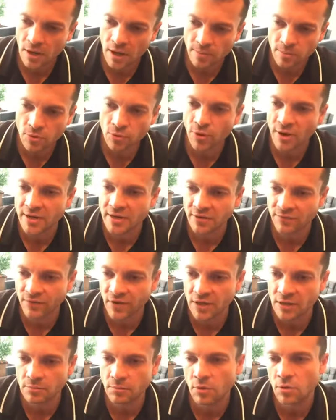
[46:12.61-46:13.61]
upgrade
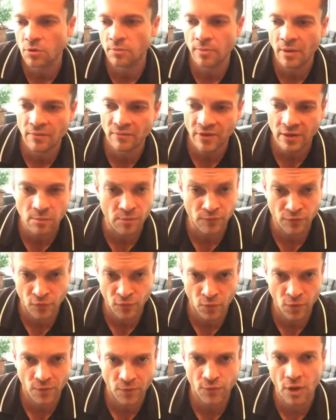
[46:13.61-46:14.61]
available. It'll be available for
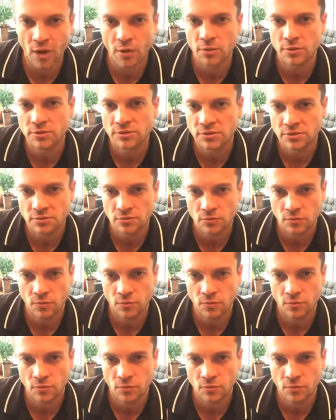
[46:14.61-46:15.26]
24 hours.